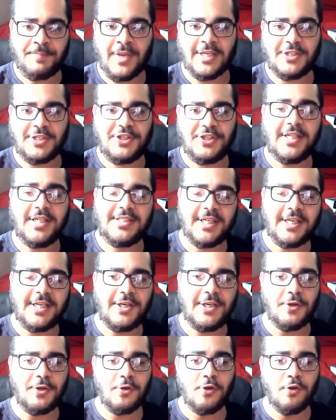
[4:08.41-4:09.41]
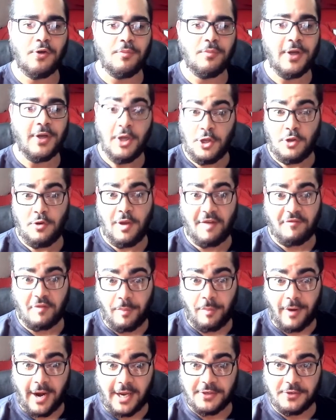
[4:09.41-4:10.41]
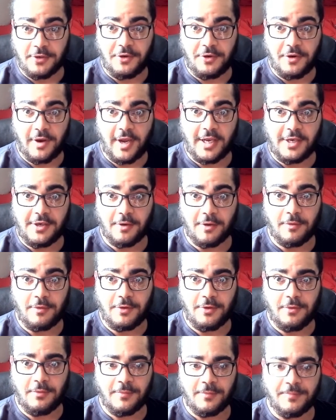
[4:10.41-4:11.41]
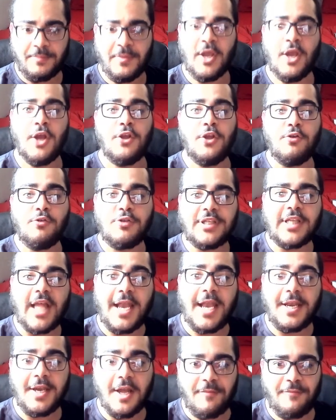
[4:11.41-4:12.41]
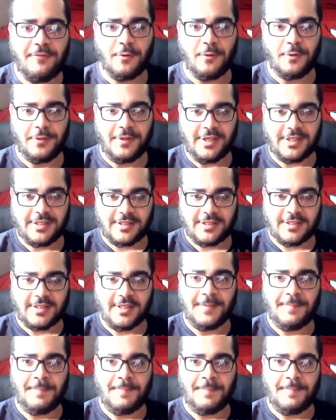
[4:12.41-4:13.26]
Shanks said to Huguma, "You have a price on your head, don't you? You signed up for this.